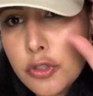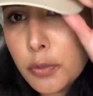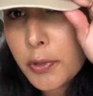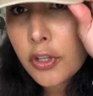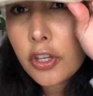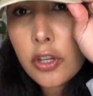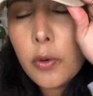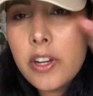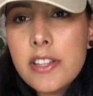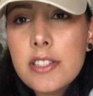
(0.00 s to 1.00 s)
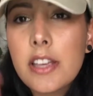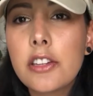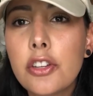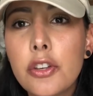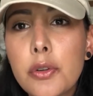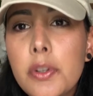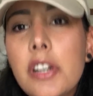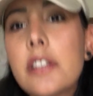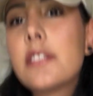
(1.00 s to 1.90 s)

super cute and it's like nude,